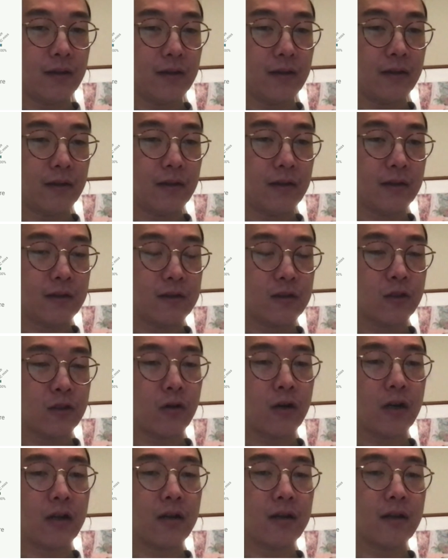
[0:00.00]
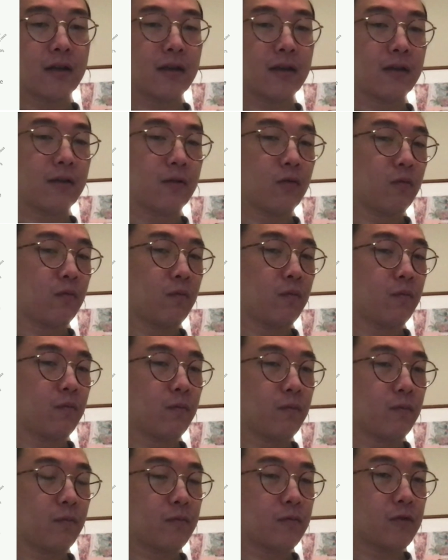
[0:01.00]
Historically,
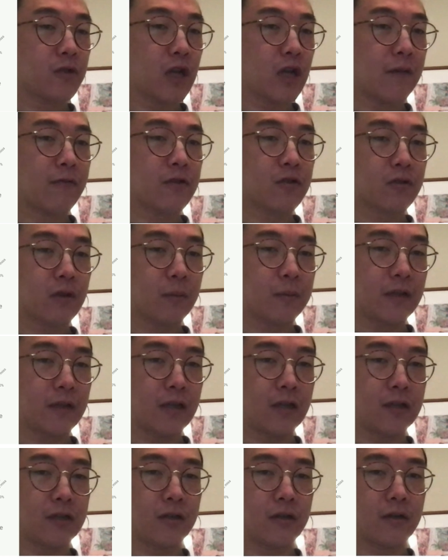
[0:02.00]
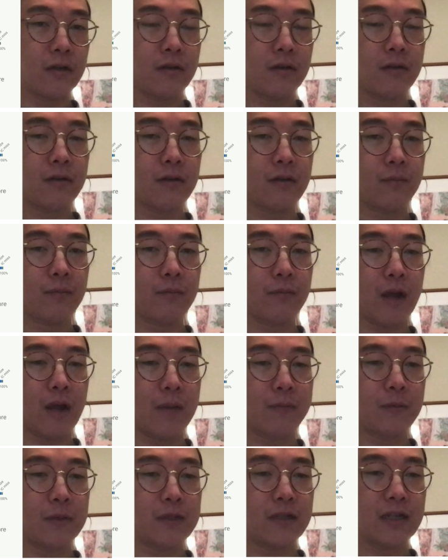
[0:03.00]
JavaScript engine
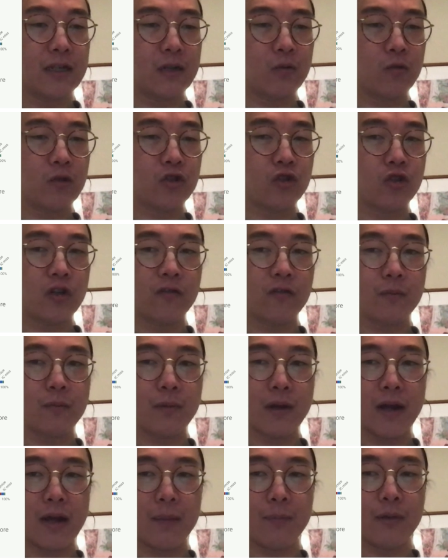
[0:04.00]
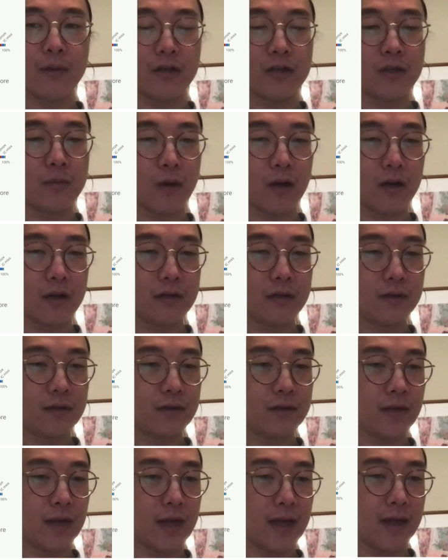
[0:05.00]
optimization was driven by benchmarks,
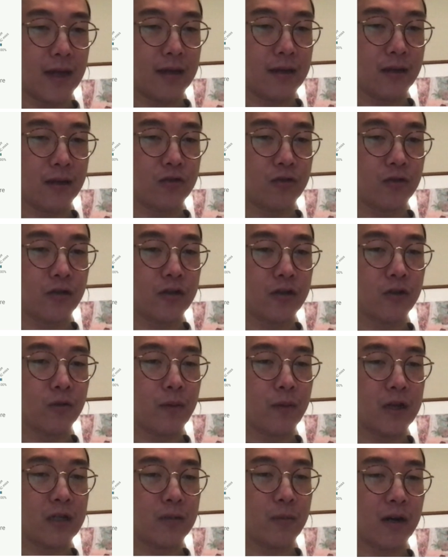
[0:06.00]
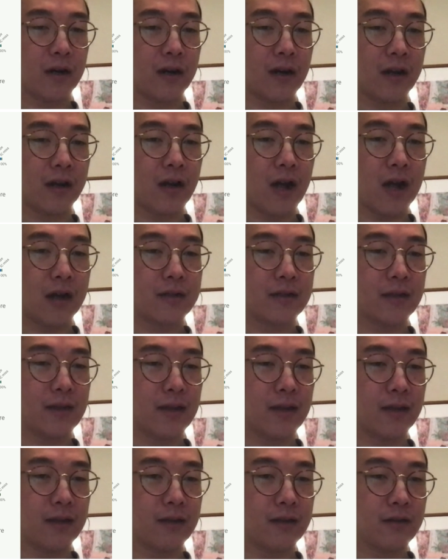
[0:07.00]
and a traditional benchmark like
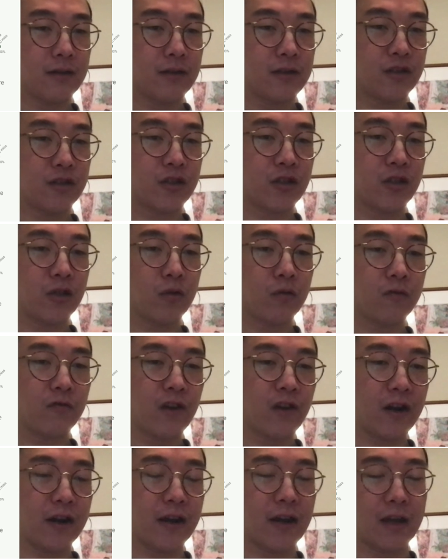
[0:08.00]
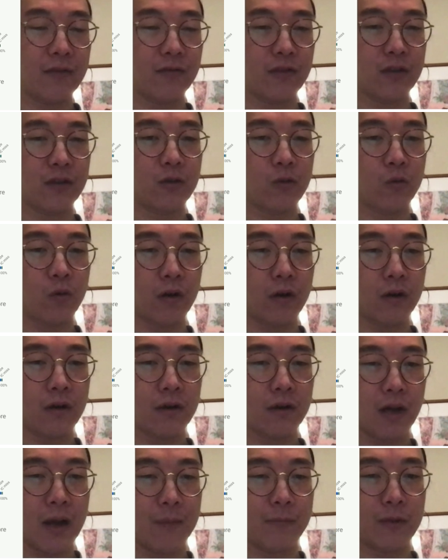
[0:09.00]
Octane skewed very heavy toward
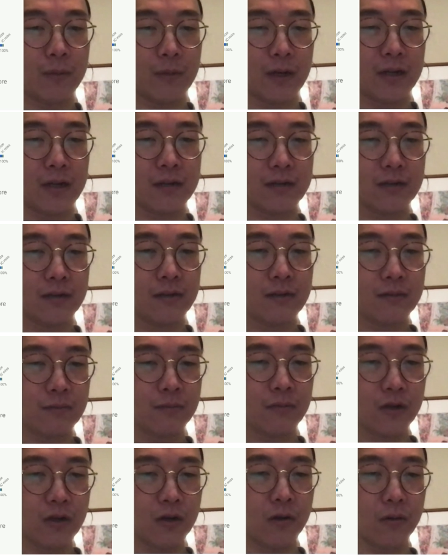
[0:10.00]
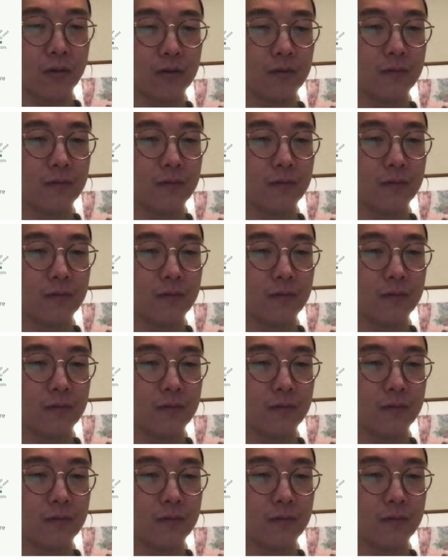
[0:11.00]
optimized code.